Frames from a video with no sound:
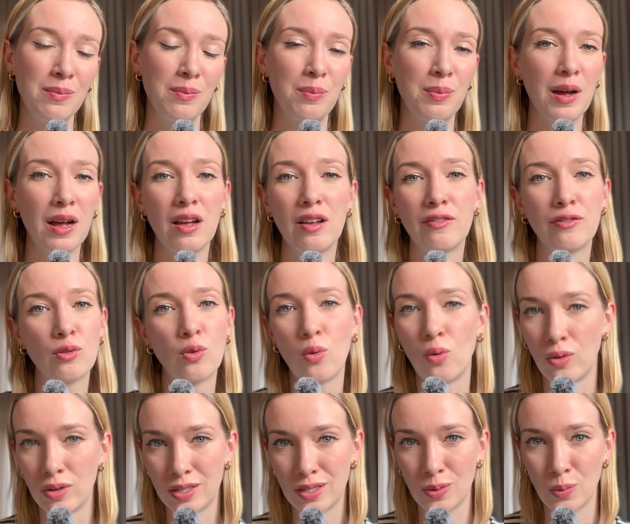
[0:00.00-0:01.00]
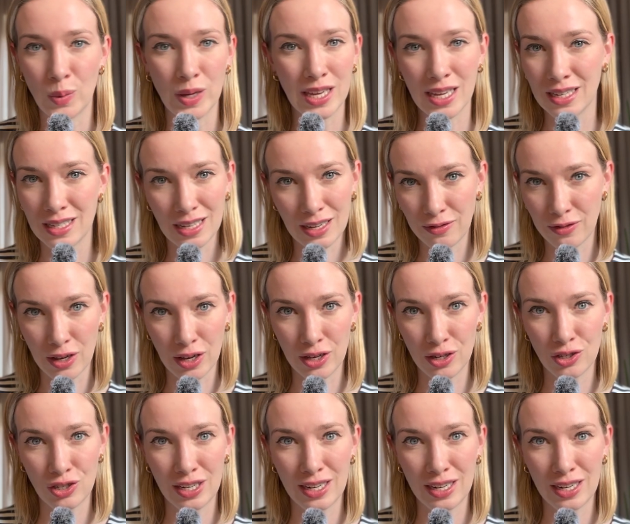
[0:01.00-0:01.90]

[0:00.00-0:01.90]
But of course, we can diverge